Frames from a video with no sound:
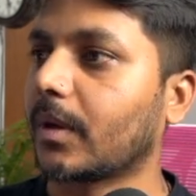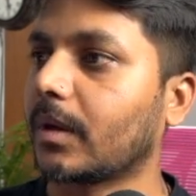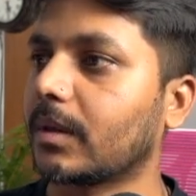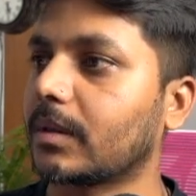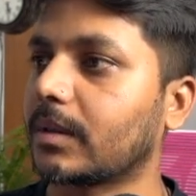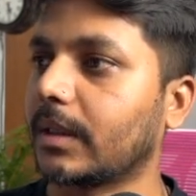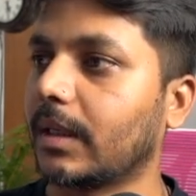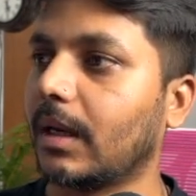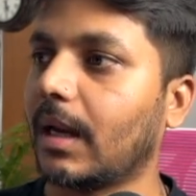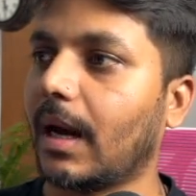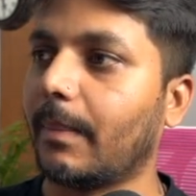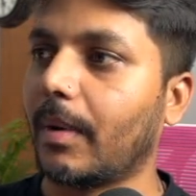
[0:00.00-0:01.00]
Sale
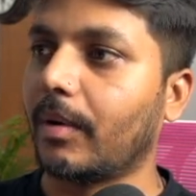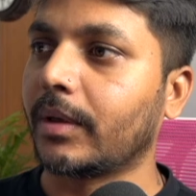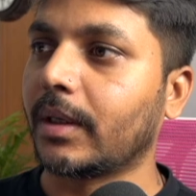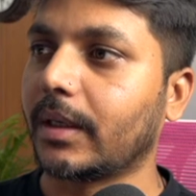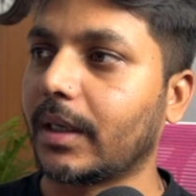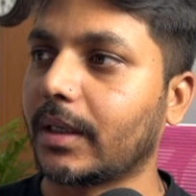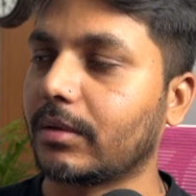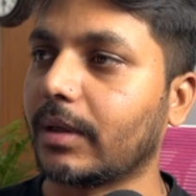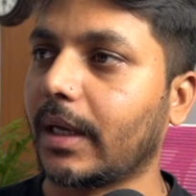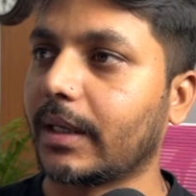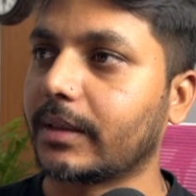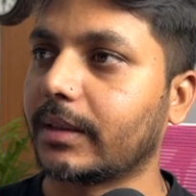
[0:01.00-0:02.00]
amount does not
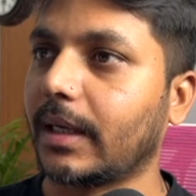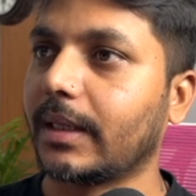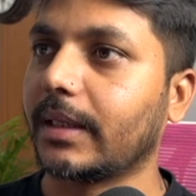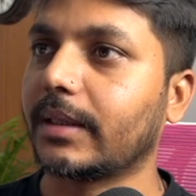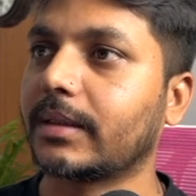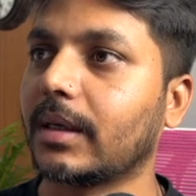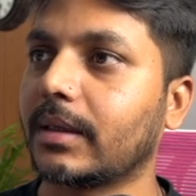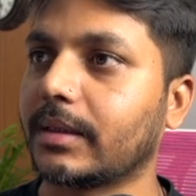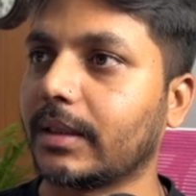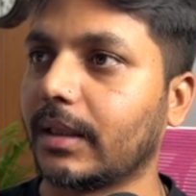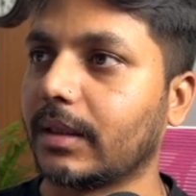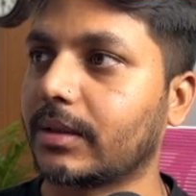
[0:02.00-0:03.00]
exist. I think it's
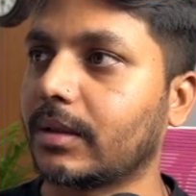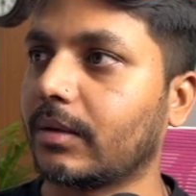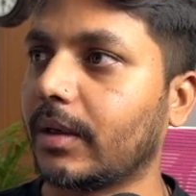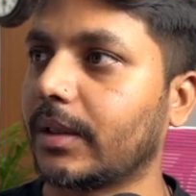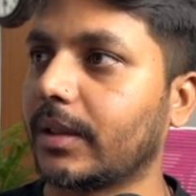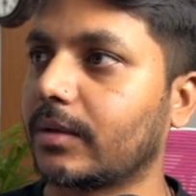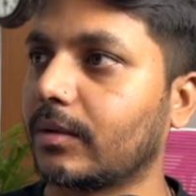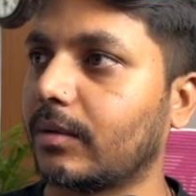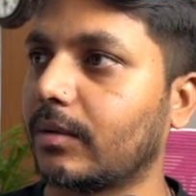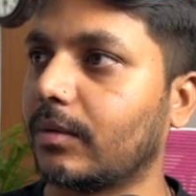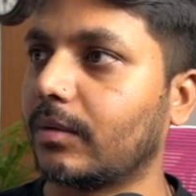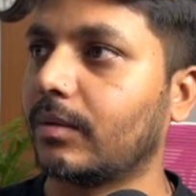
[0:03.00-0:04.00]
sales, right?
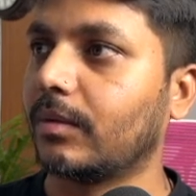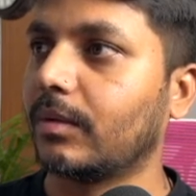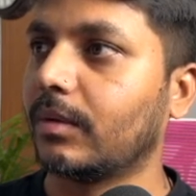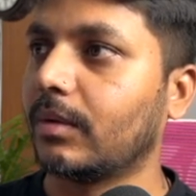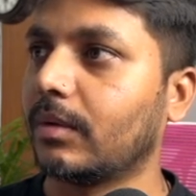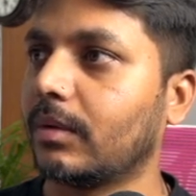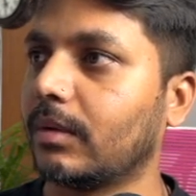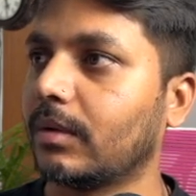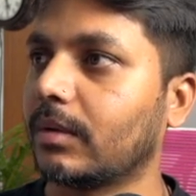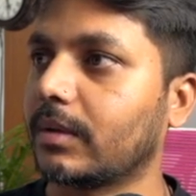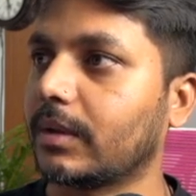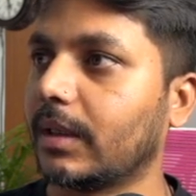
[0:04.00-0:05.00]
So
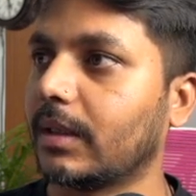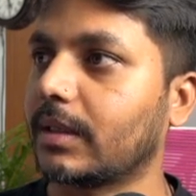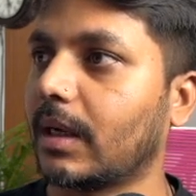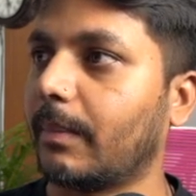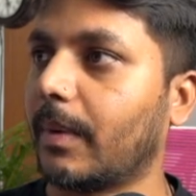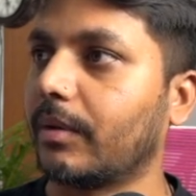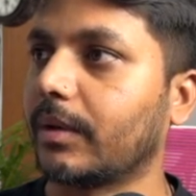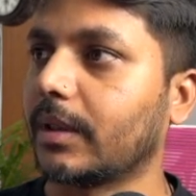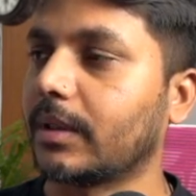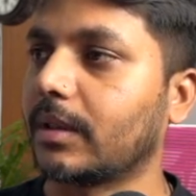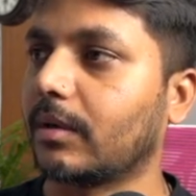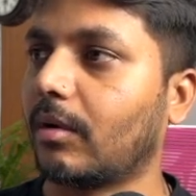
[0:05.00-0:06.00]
sales amount is
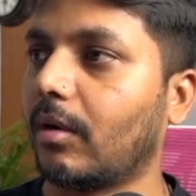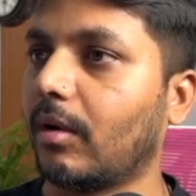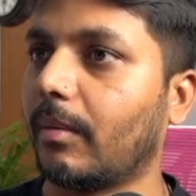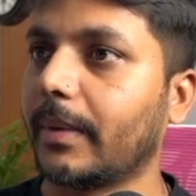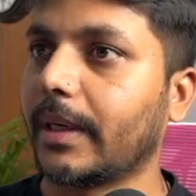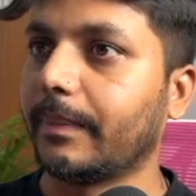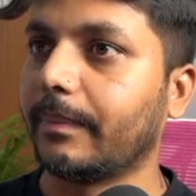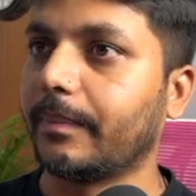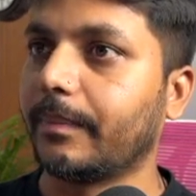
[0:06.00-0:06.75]
the column name.